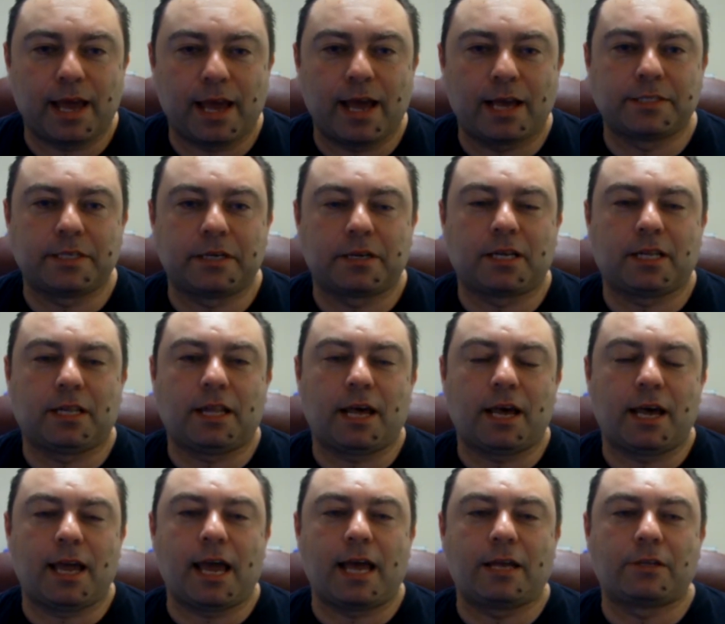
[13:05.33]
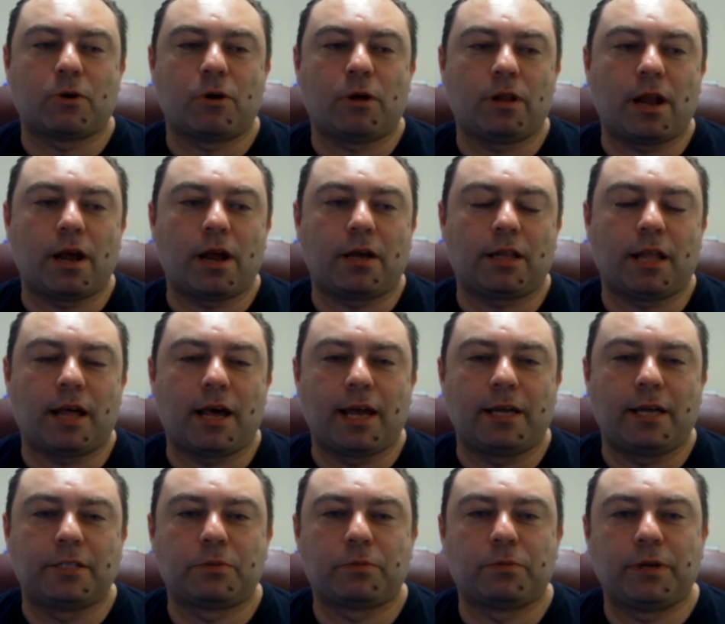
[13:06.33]
As a client, as all our
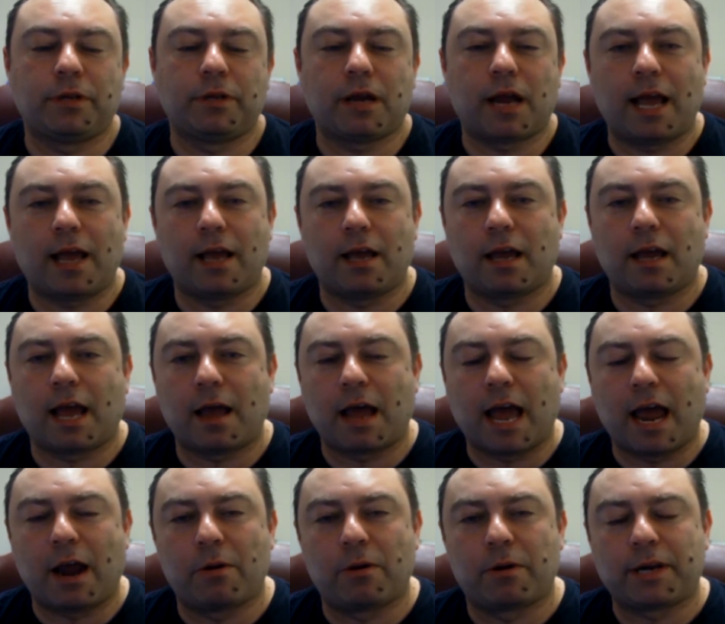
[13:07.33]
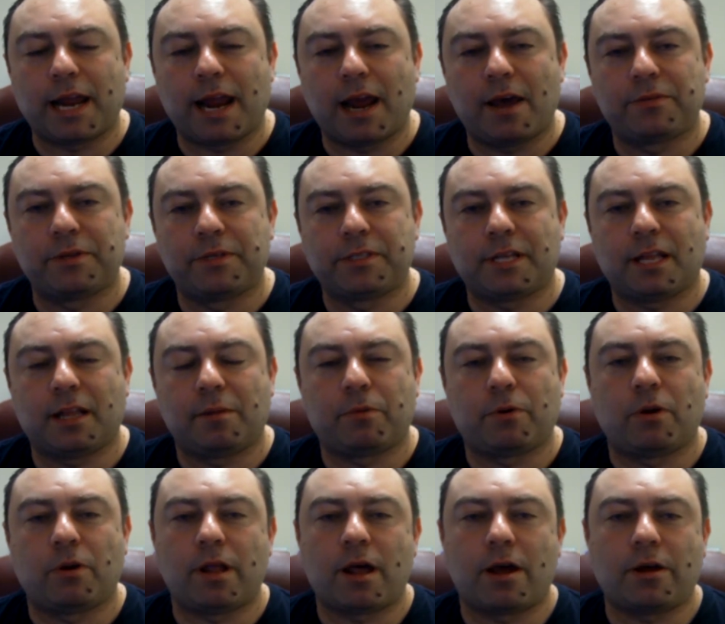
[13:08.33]
clients, our accountants help
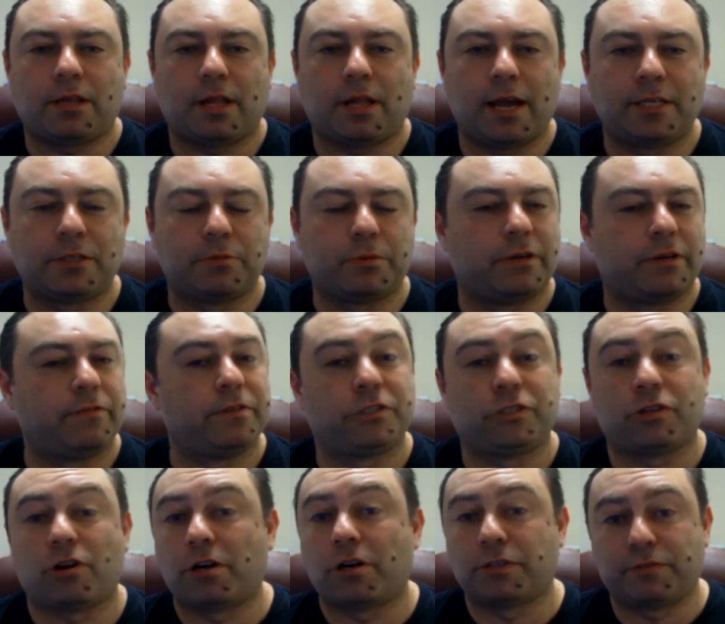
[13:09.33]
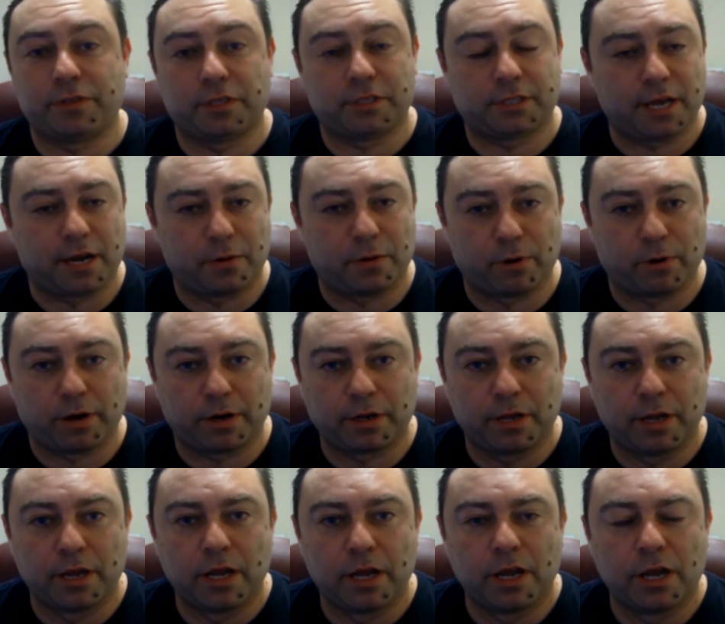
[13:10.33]
all our clients. We didn't charge for this kind of work
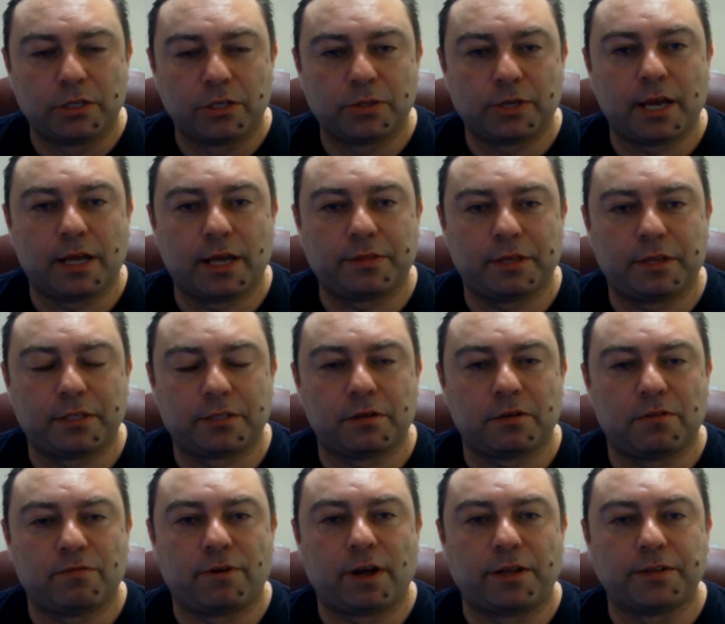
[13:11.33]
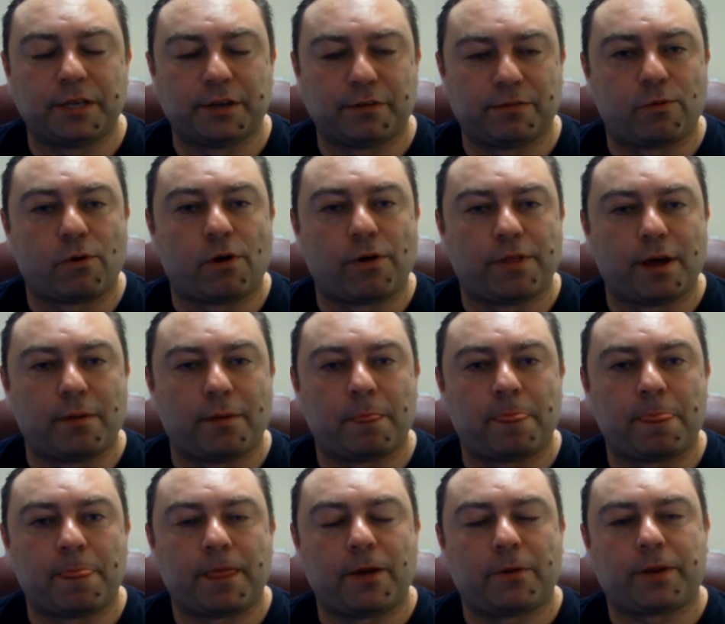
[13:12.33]
to get this funding for them,
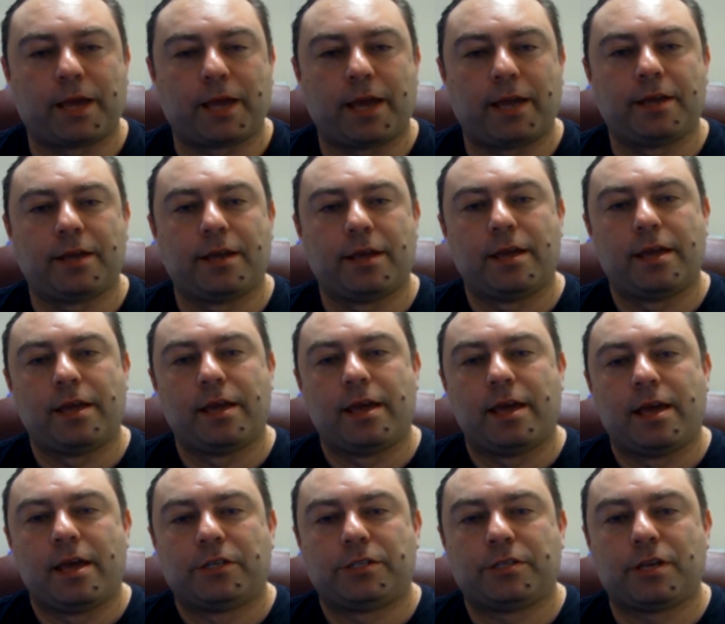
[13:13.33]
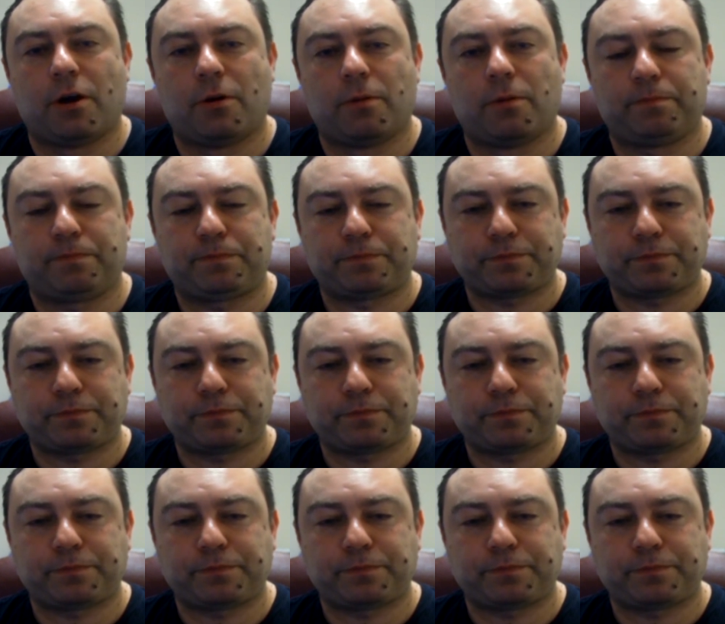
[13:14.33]
okay? So